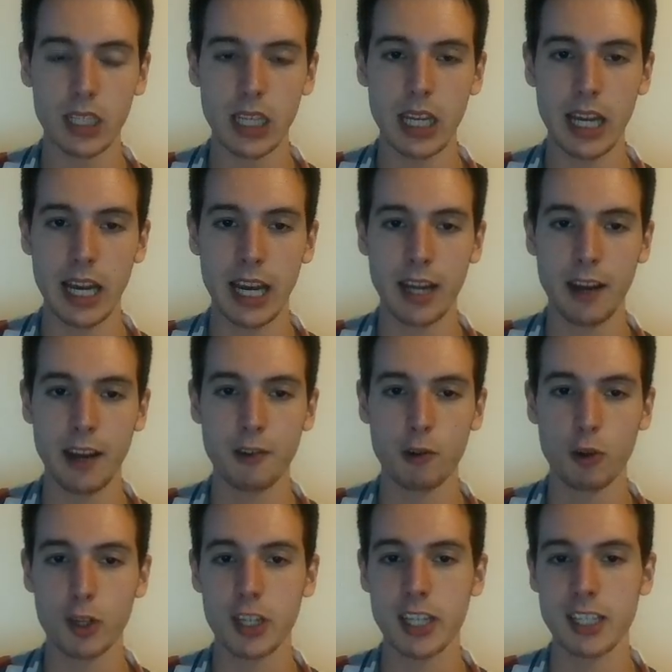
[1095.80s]
and after
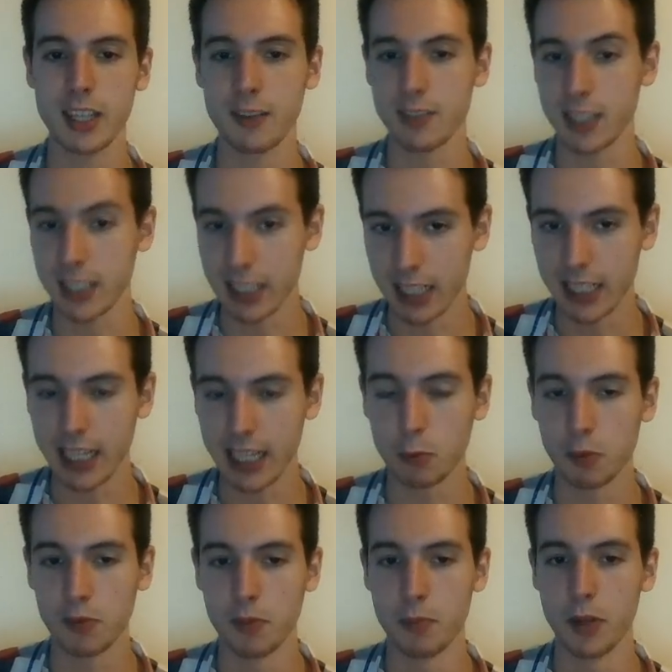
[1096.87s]
rook takes f6, I take
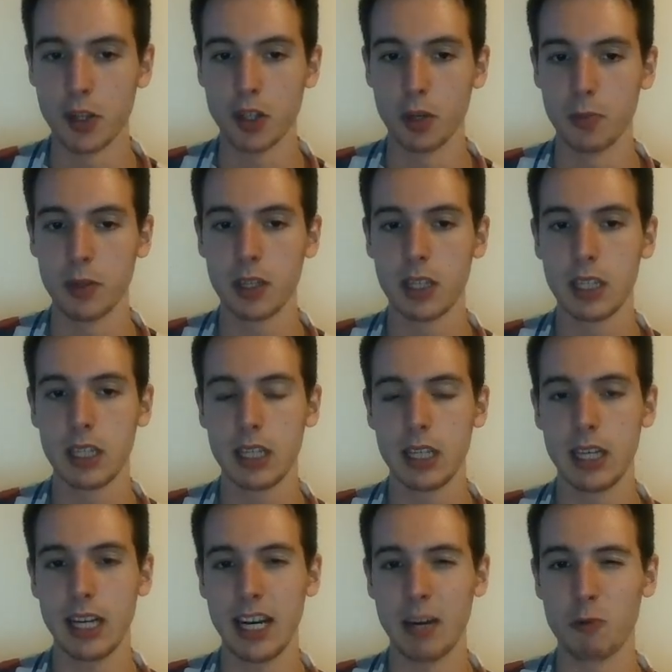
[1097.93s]
with the bishop.
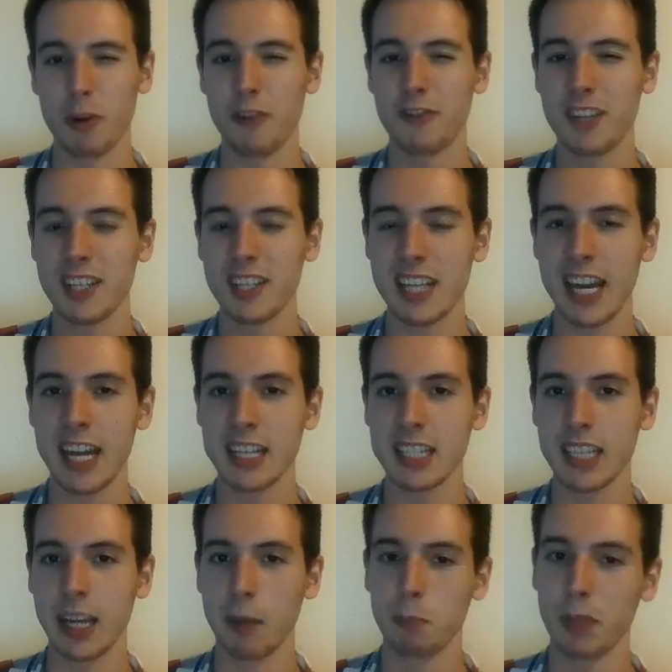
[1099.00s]
And we have this
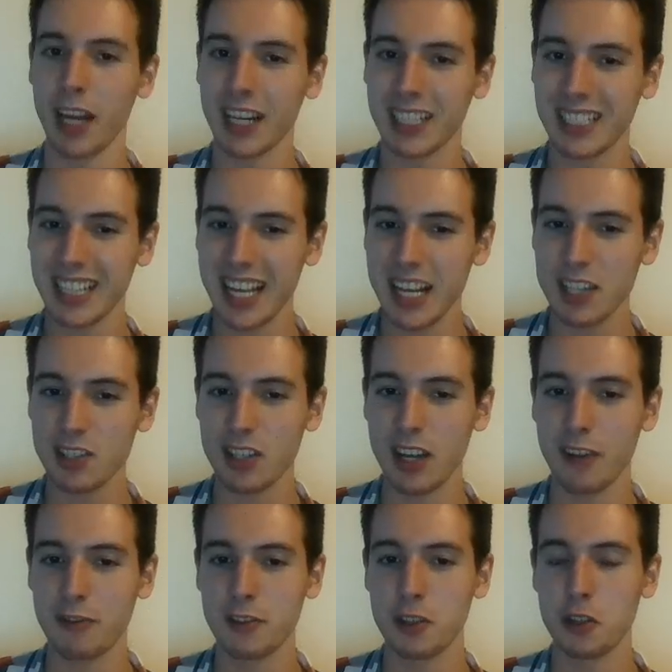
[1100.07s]
endgame. Black takes on
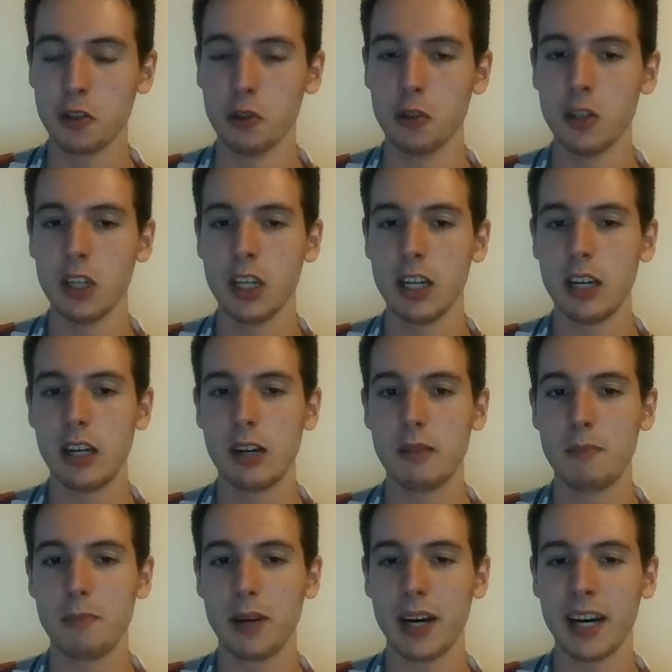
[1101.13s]
f2,
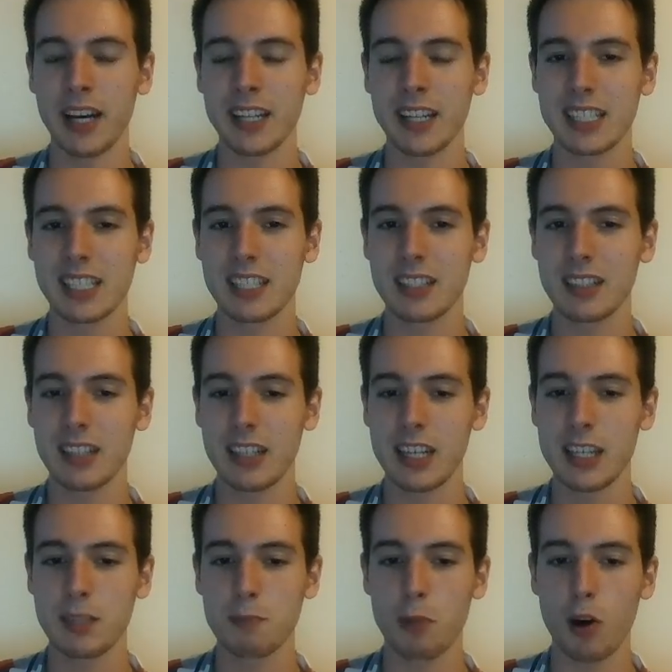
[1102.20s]
but
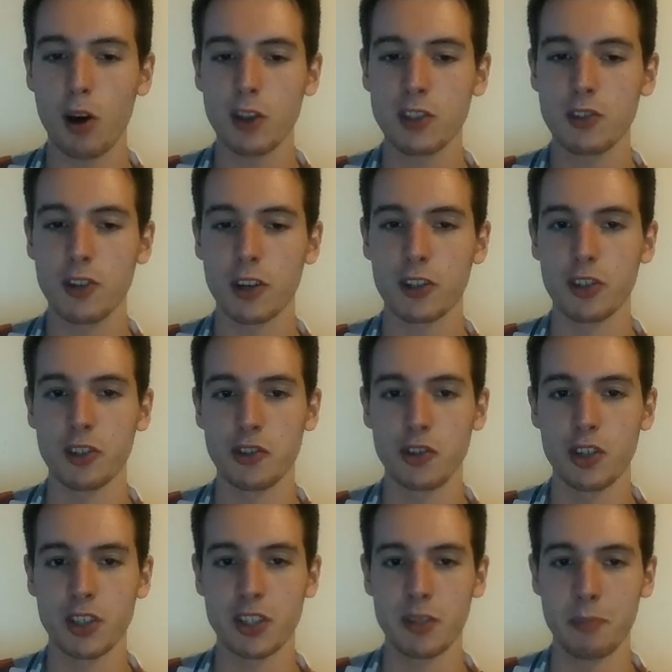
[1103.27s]
his pawn structure is
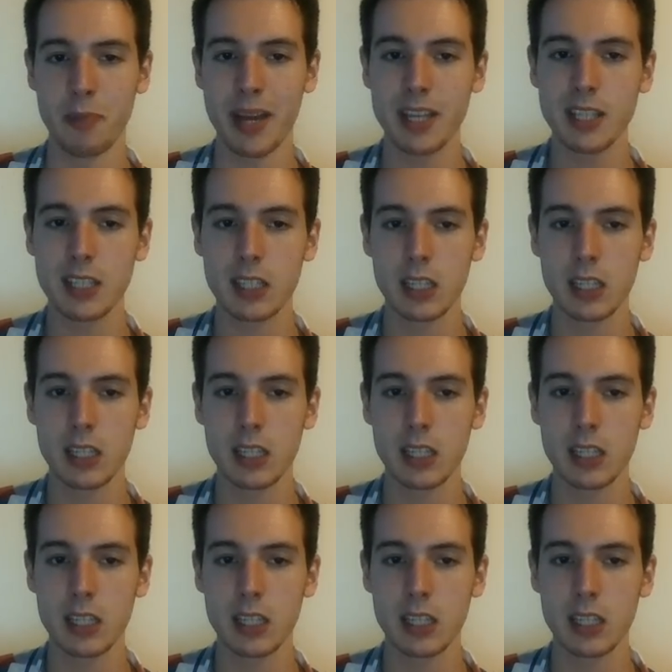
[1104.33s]
just a mess,